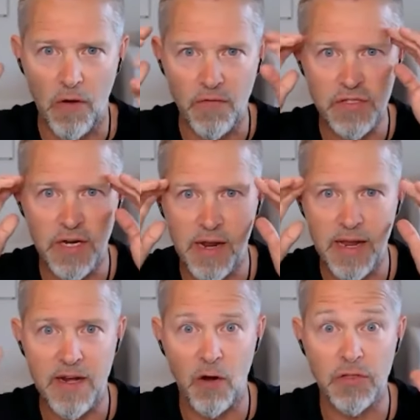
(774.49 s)
All of a sudden
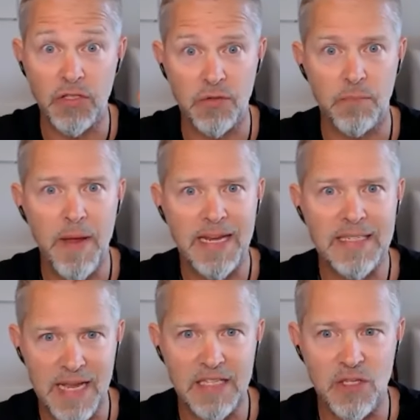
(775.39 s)
it all
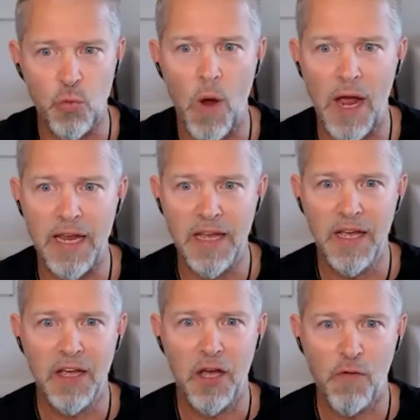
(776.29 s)
makes sense why,
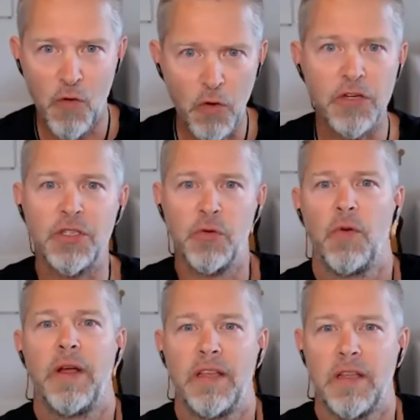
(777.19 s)
of course, you
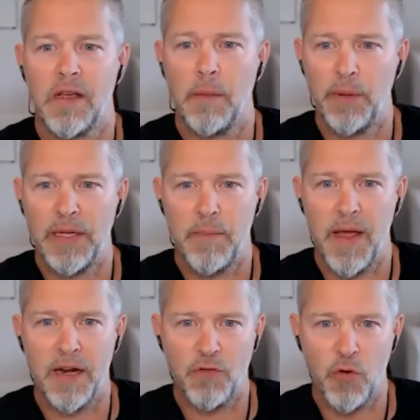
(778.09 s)
would write The Complete
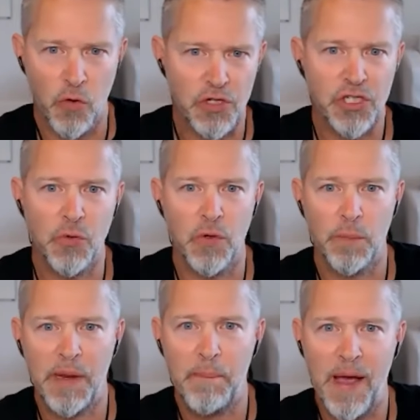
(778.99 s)
Man. Of course you
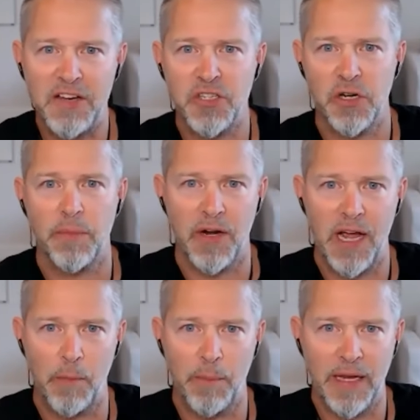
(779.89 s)
would be passionate about
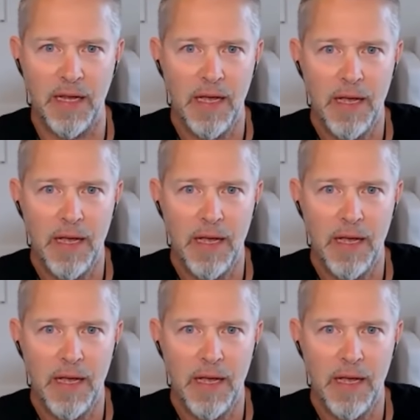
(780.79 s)
helping